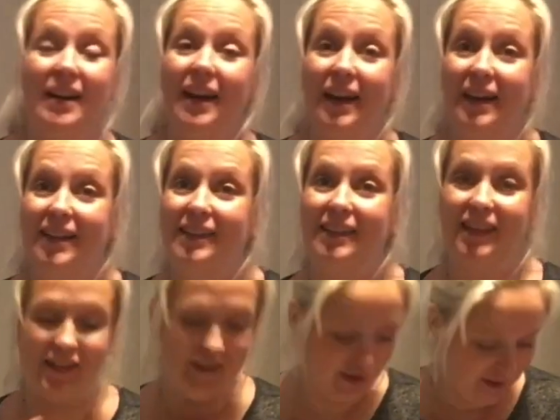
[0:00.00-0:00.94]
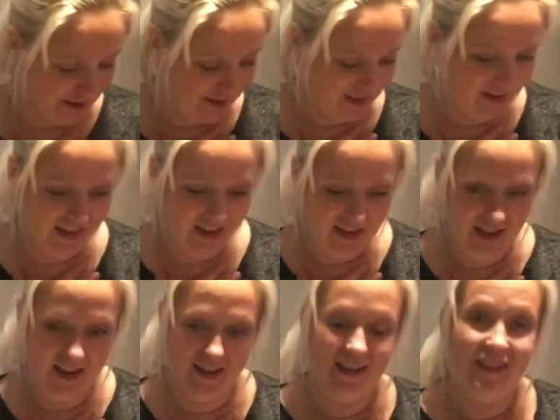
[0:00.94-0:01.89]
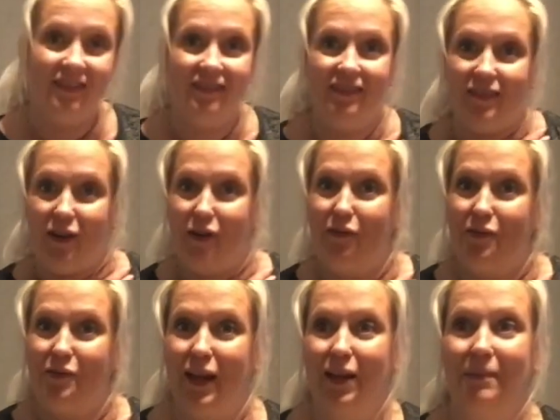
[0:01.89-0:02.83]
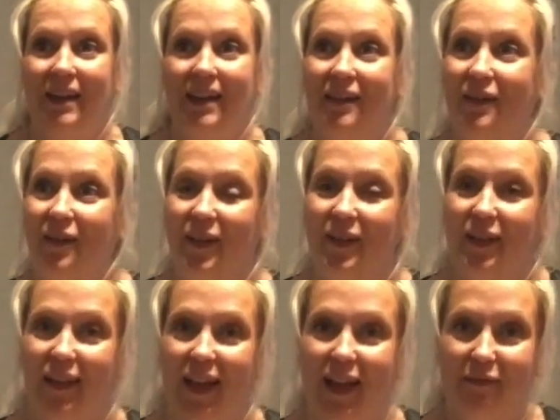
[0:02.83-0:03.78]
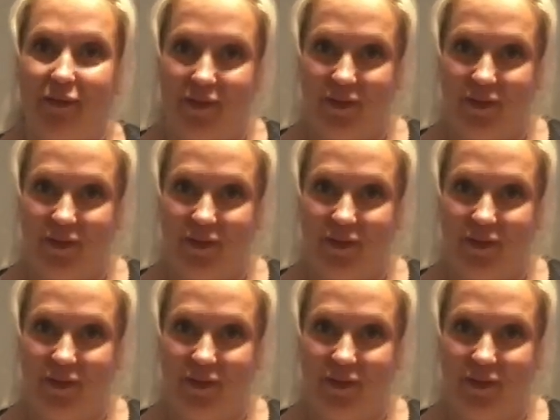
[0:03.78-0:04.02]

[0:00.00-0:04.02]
and it's just overwhelming, all the love.